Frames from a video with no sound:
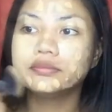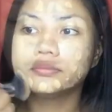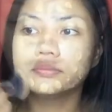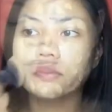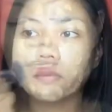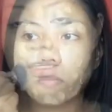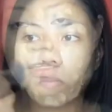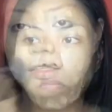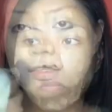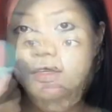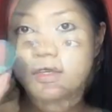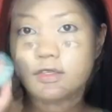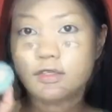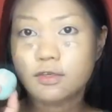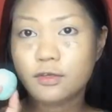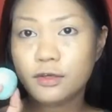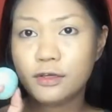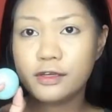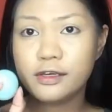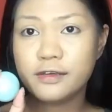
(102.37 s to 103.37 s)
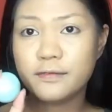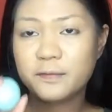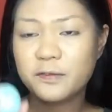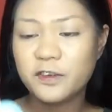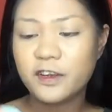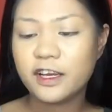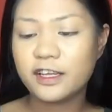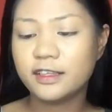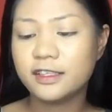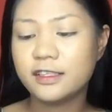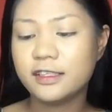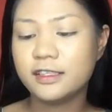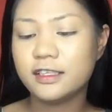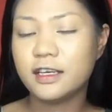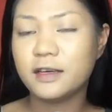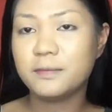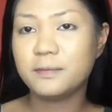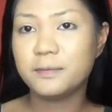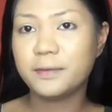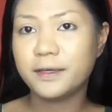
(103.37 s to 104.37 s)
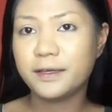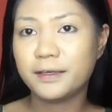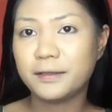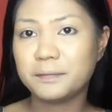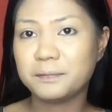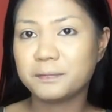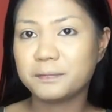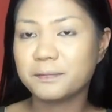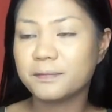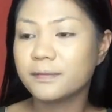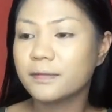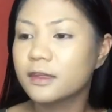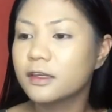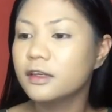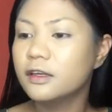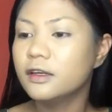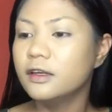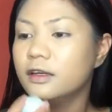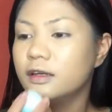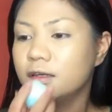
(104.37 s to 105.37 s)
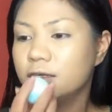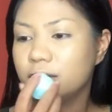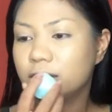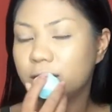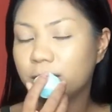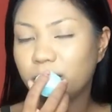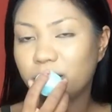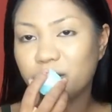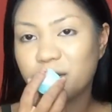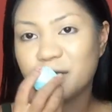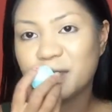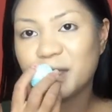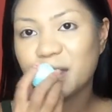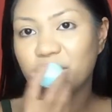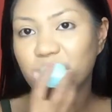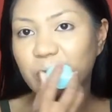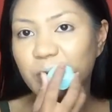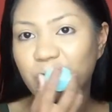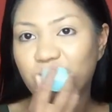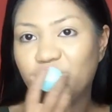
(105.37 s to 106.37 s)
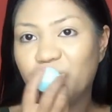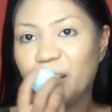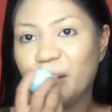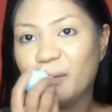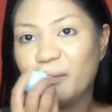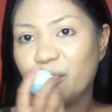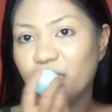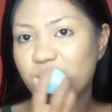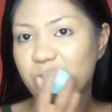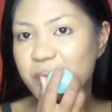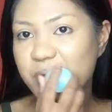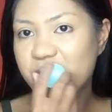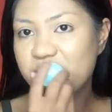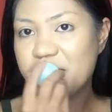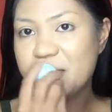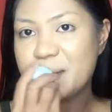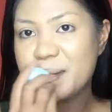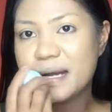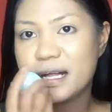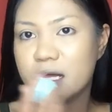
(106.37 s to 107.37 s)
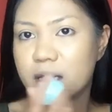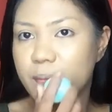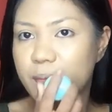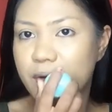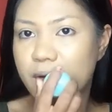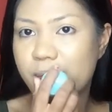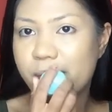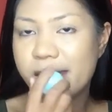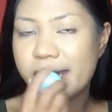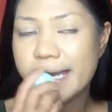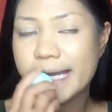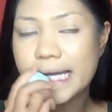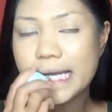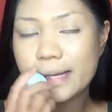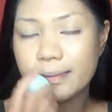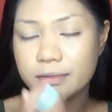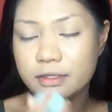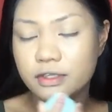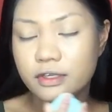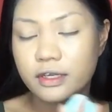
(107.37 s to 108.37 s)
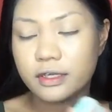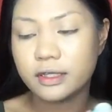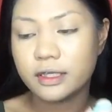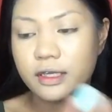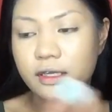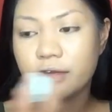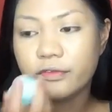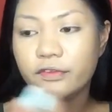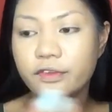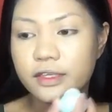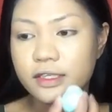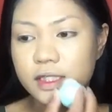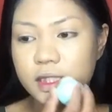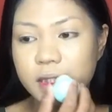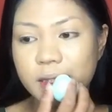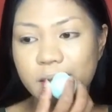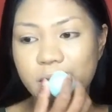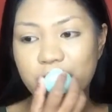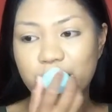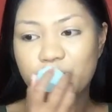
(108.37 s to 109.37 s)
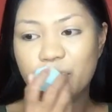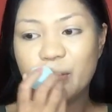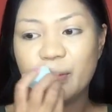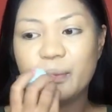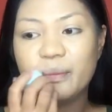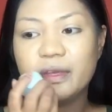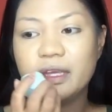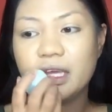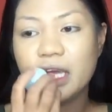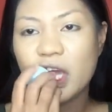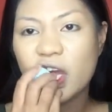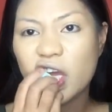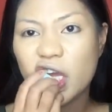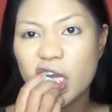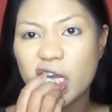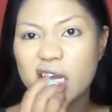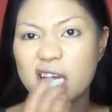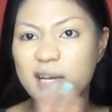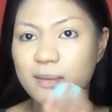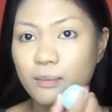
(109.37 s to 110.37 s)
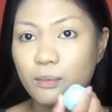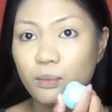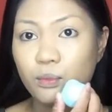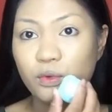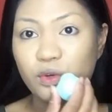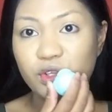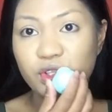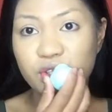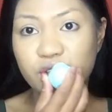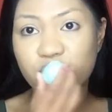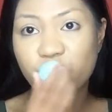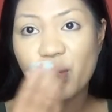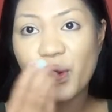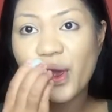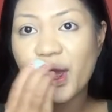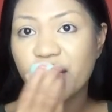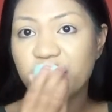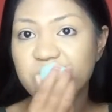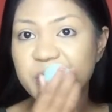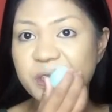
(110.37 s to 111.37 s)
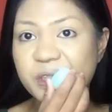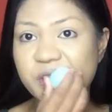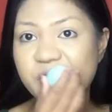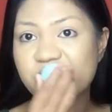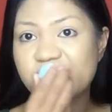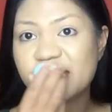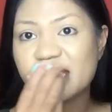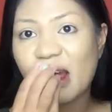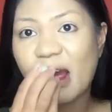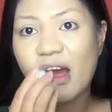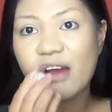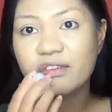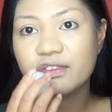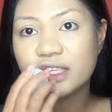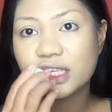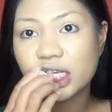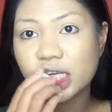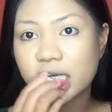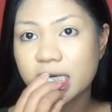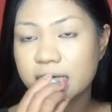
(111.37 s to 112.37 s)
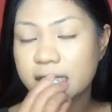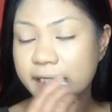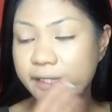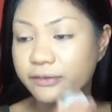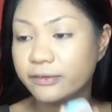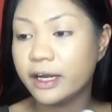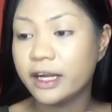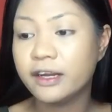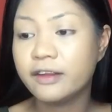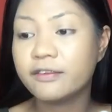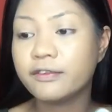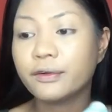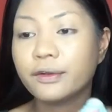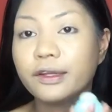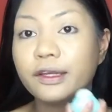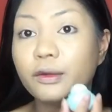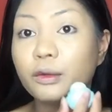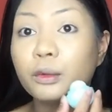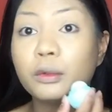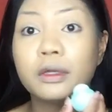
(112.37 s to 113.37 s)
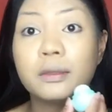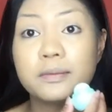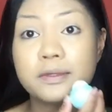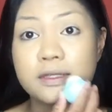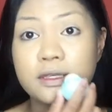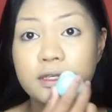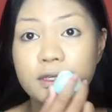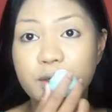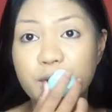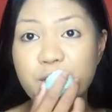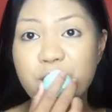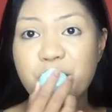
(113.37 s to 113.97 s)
Okay, so I totally forgot this step, but I'm just gonna put lip balm on while I put makeup, so at the end of this it'll be moisturized and soft and ready for liquid lipstick.